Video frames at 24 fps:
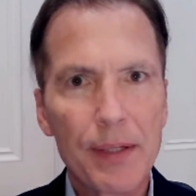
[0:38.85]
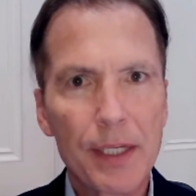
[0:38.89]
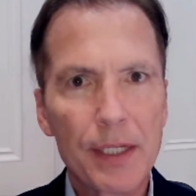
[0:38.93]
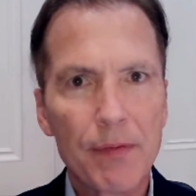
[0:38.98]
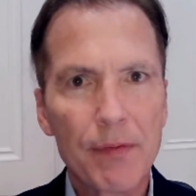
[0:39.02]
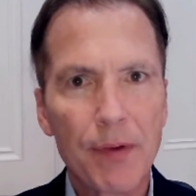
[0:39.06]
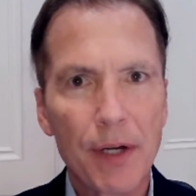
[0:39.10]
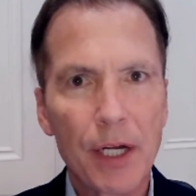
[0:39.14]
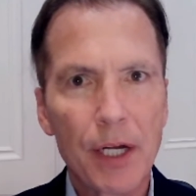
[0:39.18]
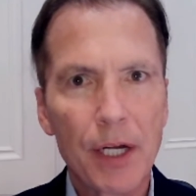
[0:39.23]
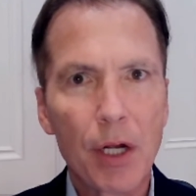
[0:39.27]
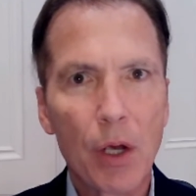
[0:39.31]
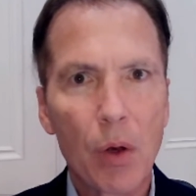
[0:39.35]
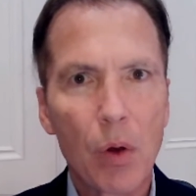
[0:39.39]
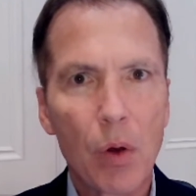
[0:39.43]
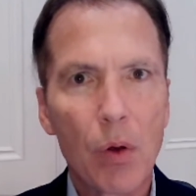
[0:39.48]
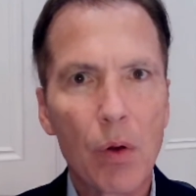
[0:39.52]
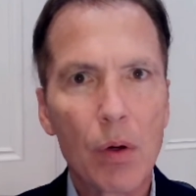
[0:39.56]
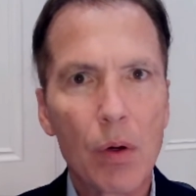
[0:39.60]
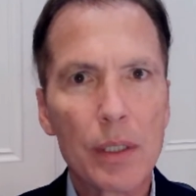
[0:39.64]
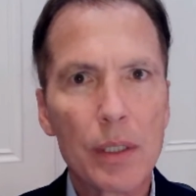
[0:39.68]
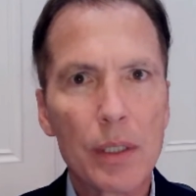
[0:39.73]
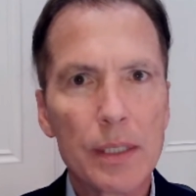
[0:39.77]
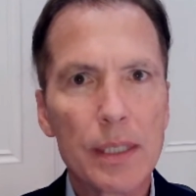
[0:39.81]
that's very
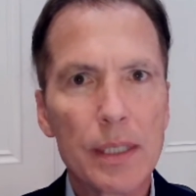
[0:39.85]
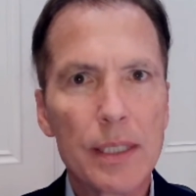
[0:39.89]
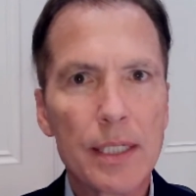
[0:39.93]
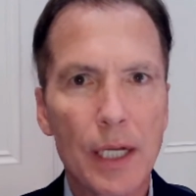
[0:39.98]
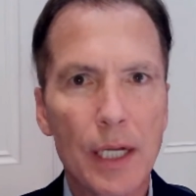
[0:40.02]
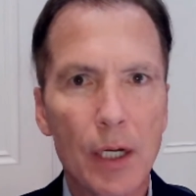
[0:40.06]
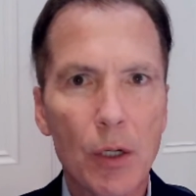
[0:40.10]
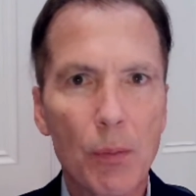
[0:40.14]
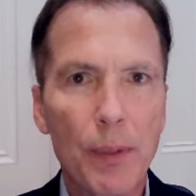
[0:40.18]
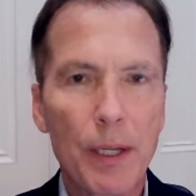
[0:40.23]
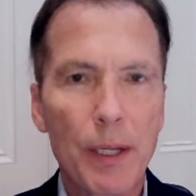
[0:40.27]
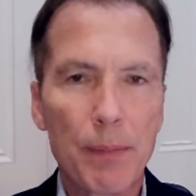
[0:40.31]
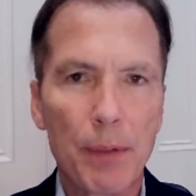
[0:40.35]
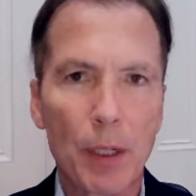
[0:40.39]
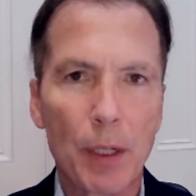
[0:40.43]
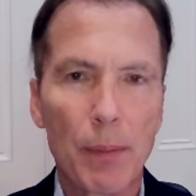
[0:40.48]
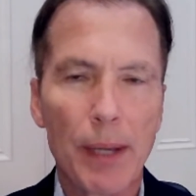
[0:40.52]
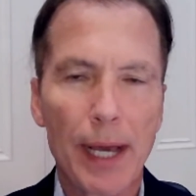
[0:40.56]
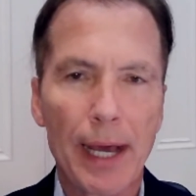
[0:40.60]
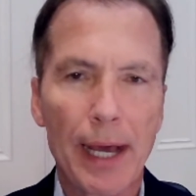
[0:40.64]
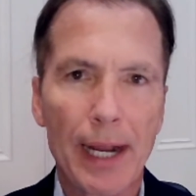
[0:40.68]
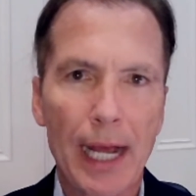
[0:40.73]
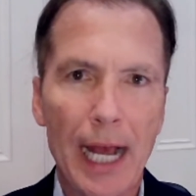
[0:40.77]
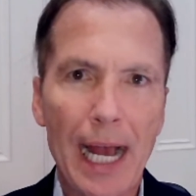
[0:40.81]
hard to tell people about.